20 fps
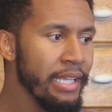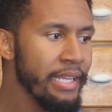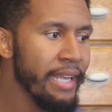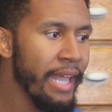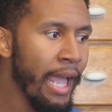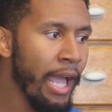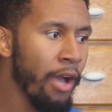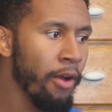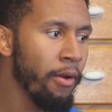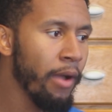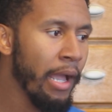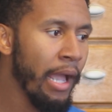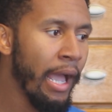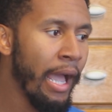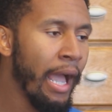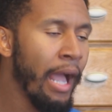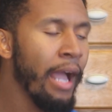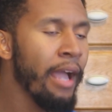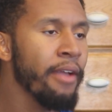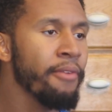Now,
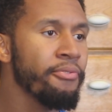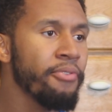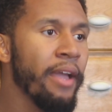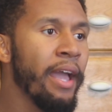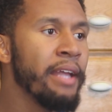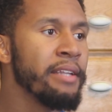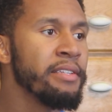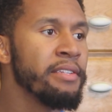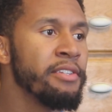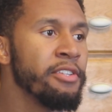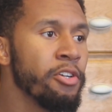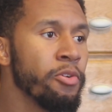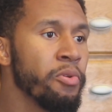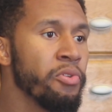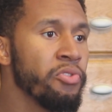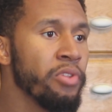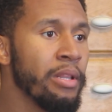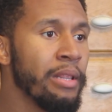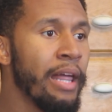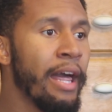I've had to deal with a
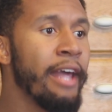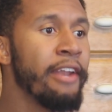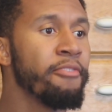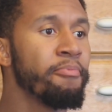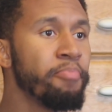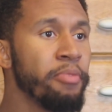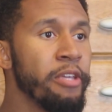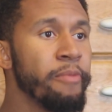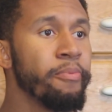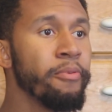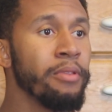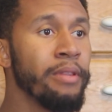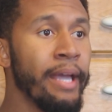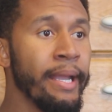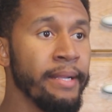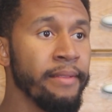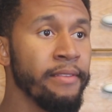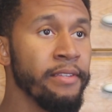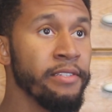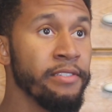lot of people like
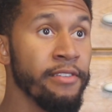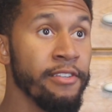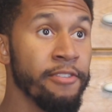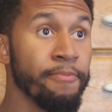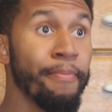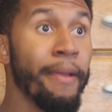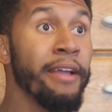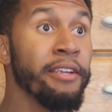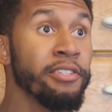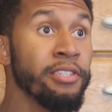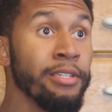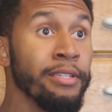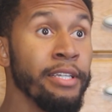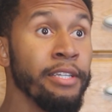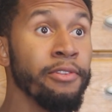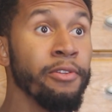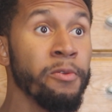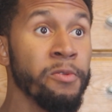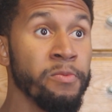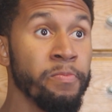this, especially in
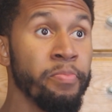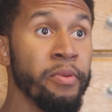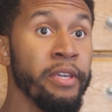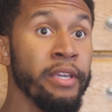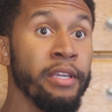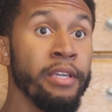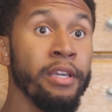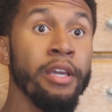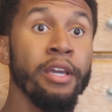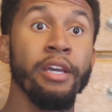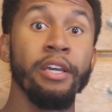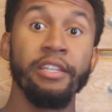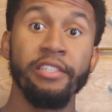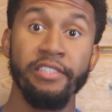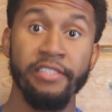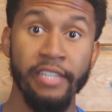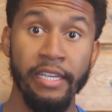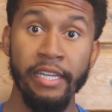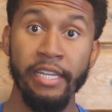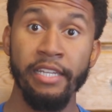those big
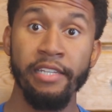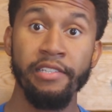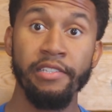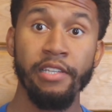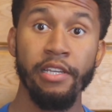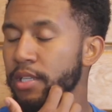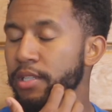cities.